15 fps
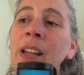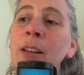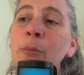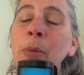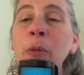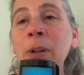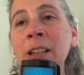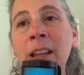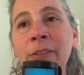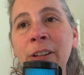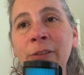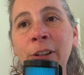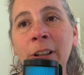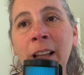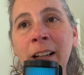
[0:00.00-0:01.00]
But we love it
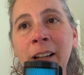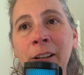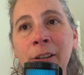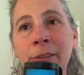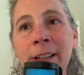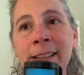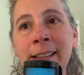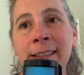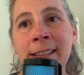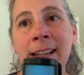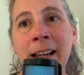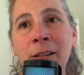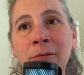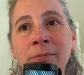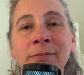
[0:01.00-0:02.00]
for a lot of other reasons
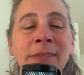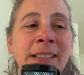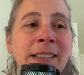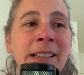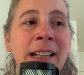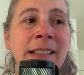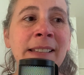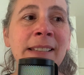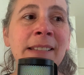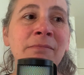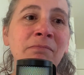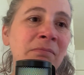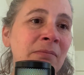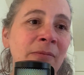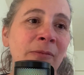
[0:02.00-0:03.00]
now. It's nice
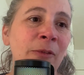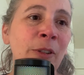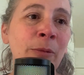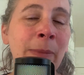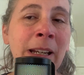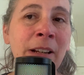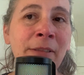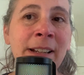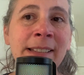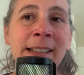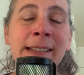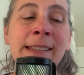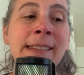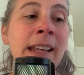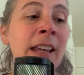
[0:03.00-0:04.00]
for many
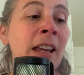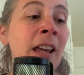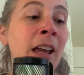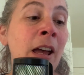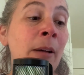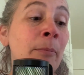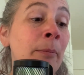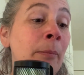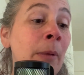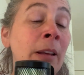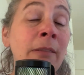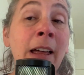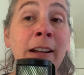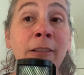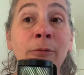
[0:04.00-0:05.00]
reasons. A
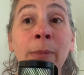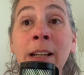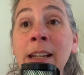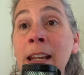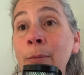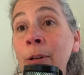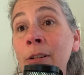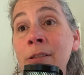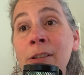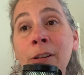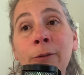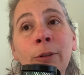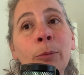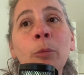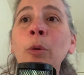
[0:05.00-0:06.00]
lot of my neighbors are
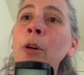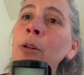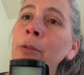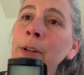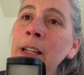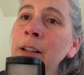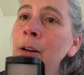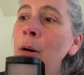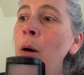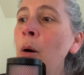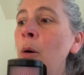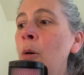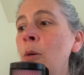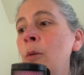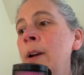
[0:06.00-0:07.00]
from Puerto
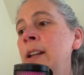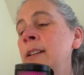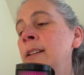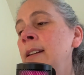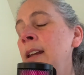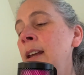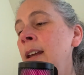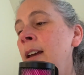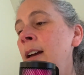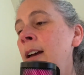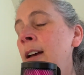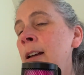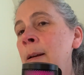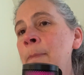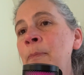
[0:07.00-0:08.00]
Rico, and
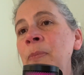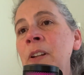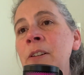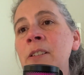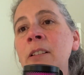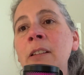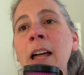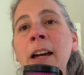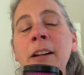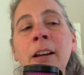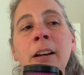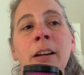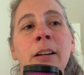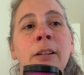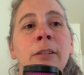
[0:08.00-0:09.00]
there's a lot
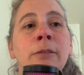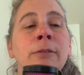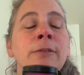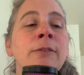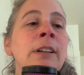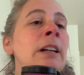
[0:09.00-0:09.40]
of